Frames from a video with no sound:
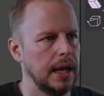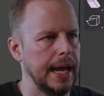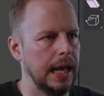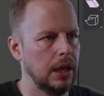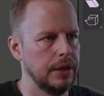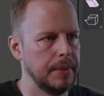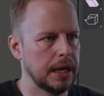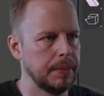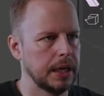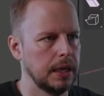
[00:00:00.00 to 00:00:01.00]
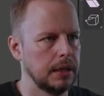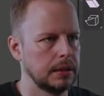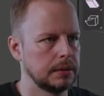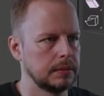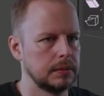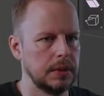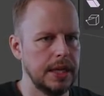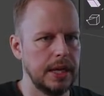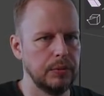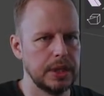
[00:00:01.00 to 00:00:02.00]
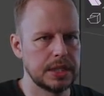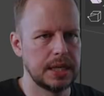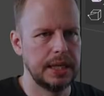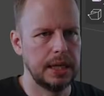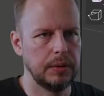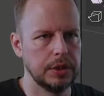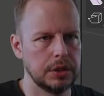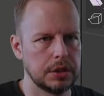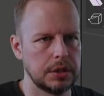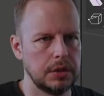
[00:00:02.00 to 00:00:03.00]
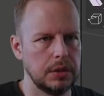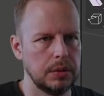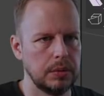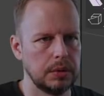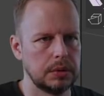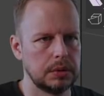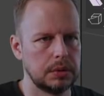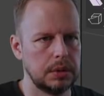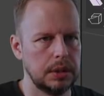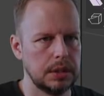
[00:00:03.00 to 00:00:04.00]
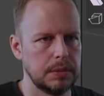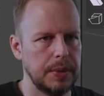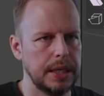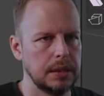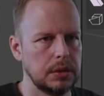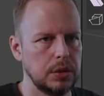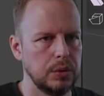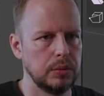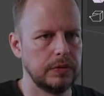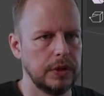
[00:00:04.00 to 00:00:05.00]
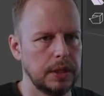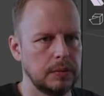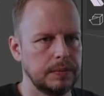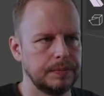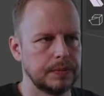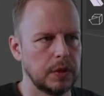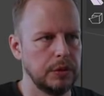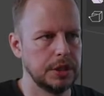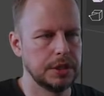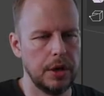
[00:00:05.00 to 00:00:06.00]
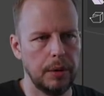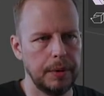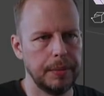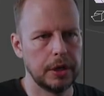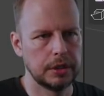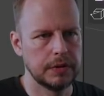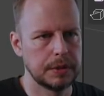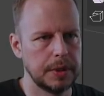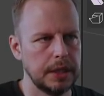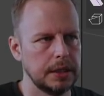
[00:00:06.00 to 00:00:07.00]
L on the backpack here, and then we assign that one just to spine 2 for now, which is the upper part of the spine